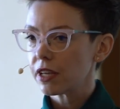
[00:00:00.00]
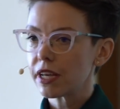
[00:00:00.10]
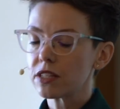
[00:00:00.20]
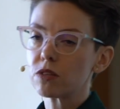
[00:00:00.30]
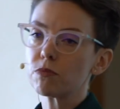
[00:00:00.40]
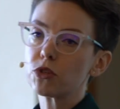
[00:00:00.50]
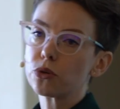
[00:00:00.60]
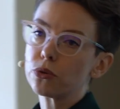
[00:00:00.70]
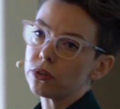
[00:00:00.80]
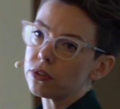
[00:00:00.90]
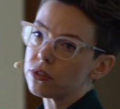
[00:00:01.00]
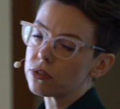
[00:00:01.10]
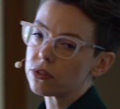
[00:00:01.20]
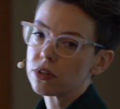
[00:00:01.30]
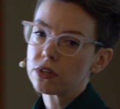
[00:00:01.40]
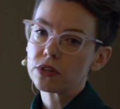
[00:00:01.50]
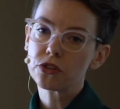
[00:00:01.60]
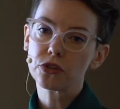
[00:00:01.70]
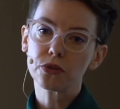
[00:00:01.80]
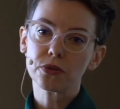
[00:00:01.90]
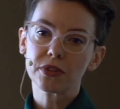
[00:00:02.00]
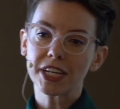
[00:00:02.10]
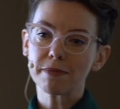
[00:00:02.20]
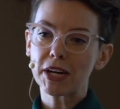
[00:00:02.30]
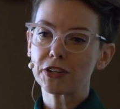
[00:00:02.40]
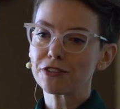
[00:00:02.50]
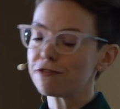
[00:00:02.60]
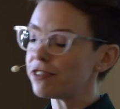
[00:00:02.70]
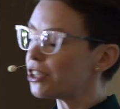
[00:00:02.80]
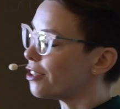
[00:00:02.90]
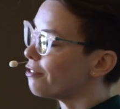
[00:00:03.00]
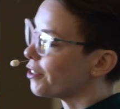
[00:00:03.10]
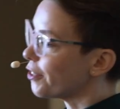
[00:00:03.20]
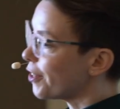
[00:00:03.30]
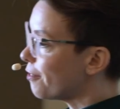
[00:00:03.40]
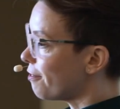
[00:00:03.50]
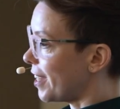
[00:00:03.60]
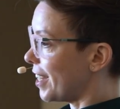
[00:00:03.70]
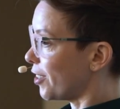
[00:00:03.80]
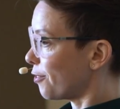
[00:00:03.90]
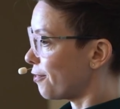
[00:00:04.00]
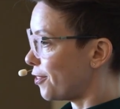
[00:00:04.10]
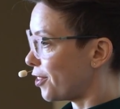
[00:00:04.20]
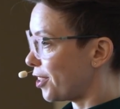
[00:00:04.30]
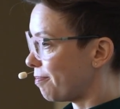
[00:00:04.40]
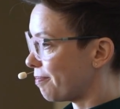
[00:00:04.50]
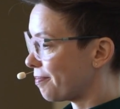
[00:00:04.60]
and some tools to think about your vision for your own financial future.